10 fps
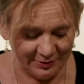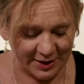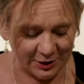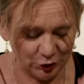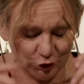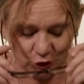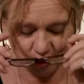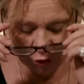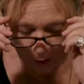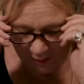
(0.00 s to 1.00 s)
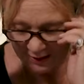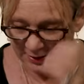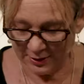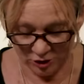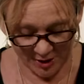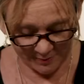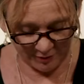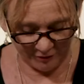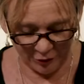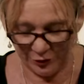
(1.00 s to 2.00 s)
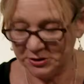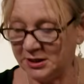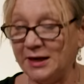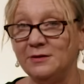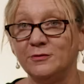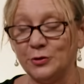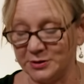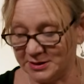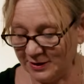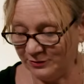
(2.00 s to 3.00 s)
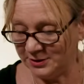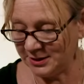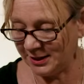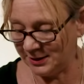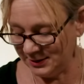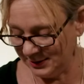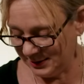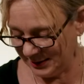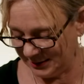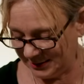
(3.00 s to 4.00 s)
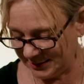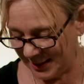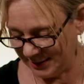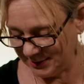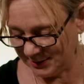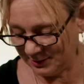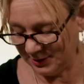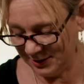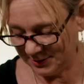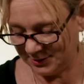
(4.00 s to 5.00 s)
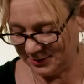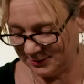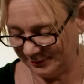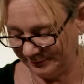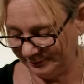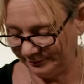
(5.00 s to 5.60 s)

Then in Deuteronomy chapter 13, verse 17, it states this: